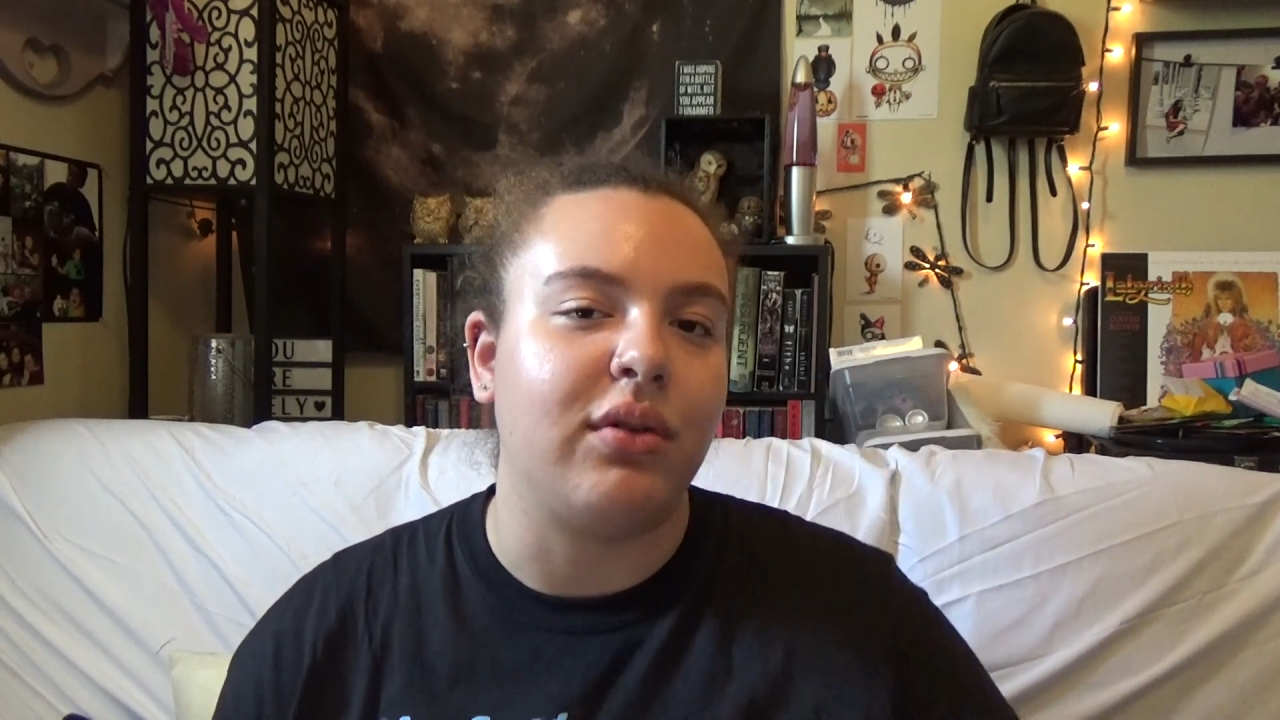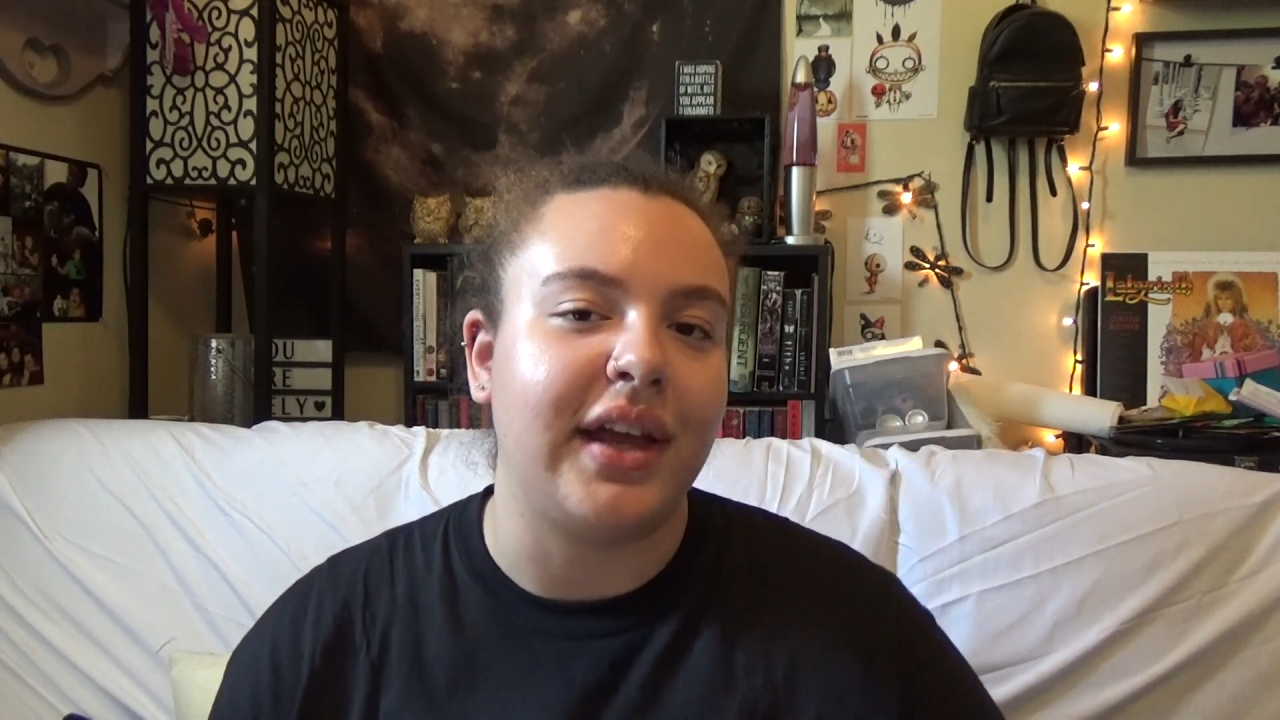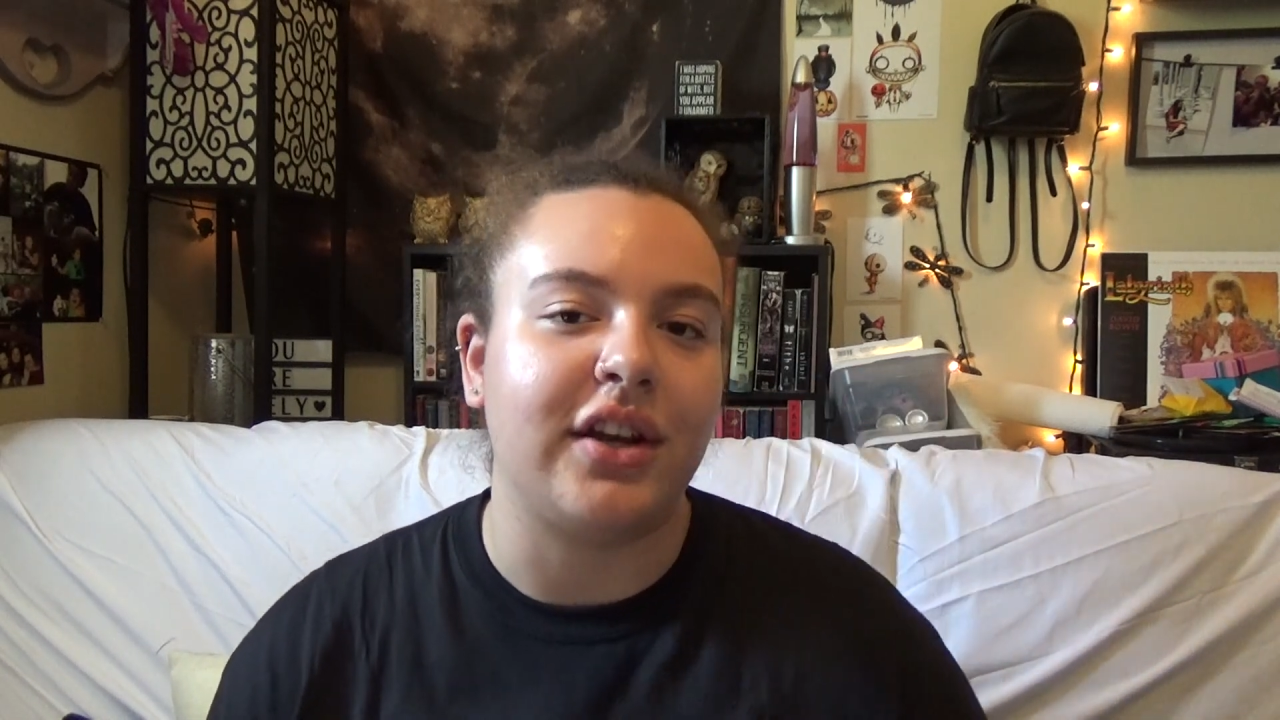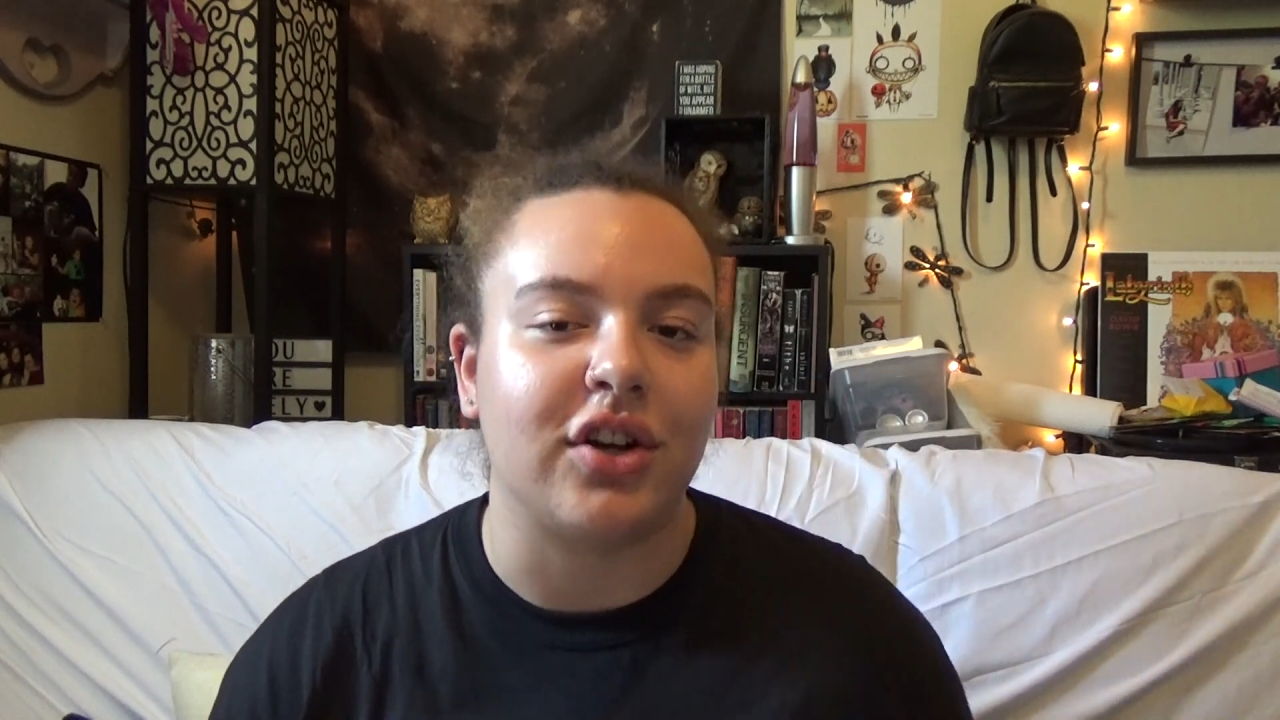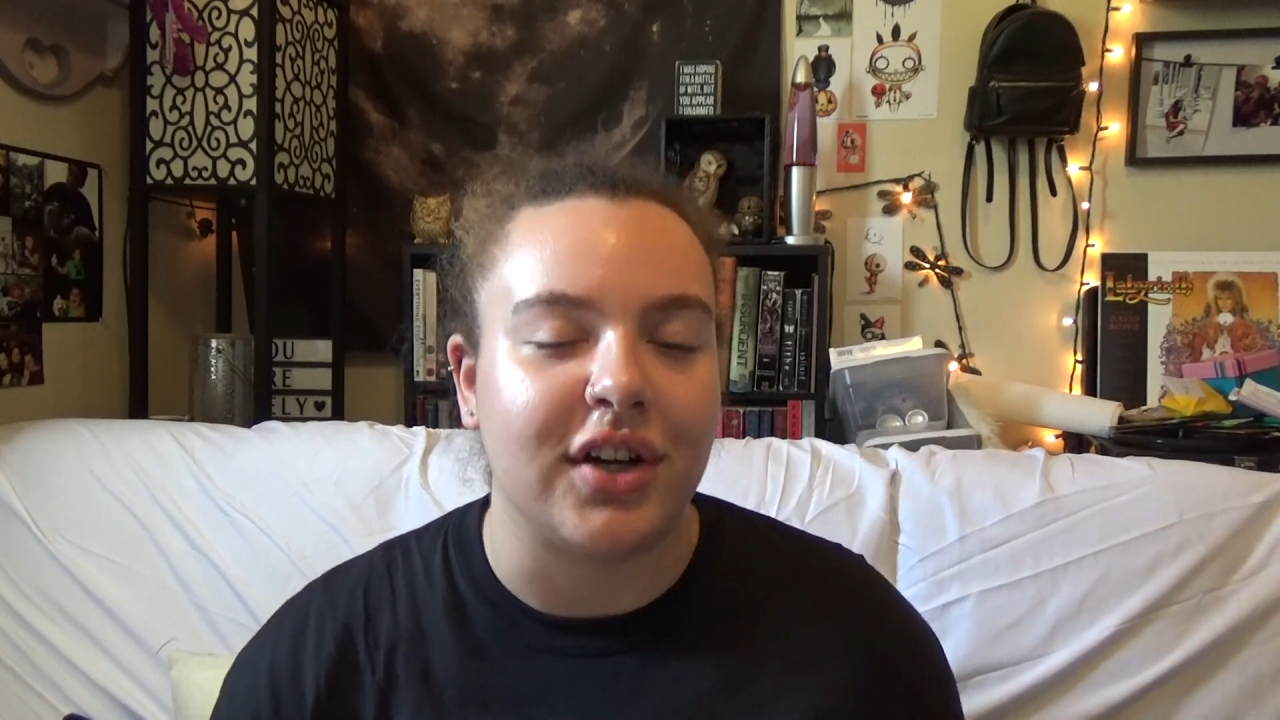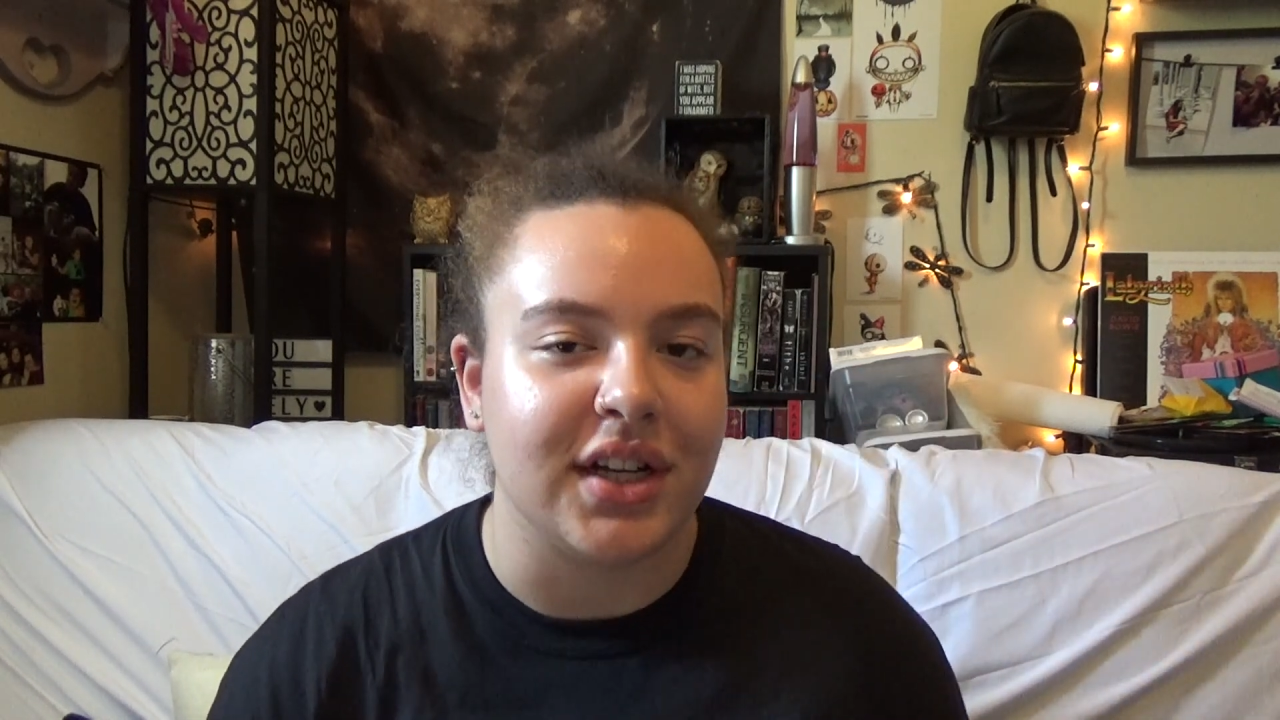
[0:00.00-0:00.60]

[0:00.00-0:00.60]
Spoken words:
later